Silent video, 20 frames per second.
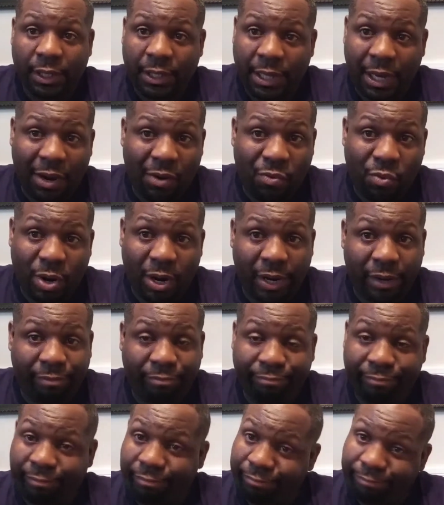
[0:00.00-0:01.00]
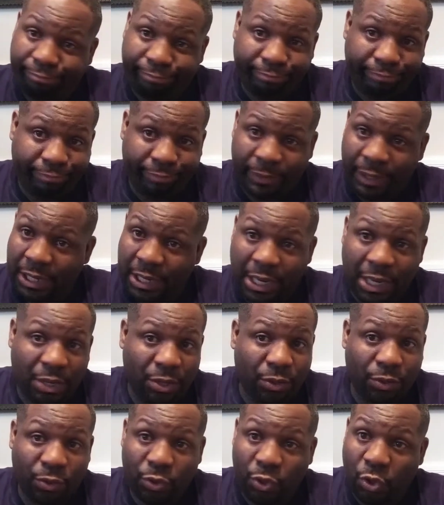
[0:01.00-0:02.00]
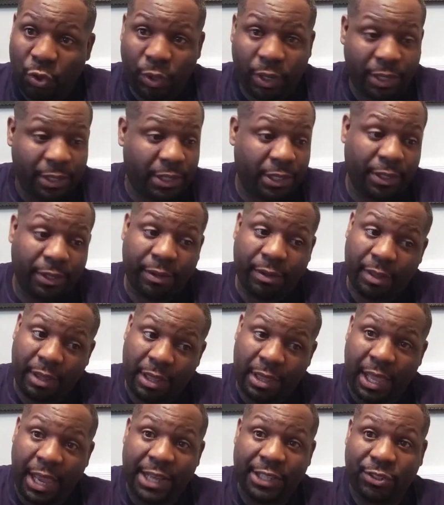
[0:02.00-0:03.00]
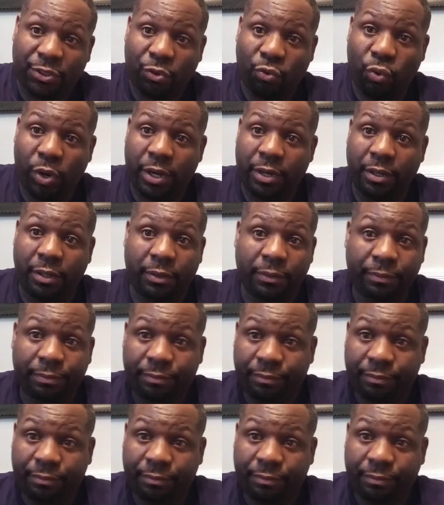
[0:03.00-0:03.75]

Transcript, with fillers: Guess what? He ain't gonna do it until they surrender.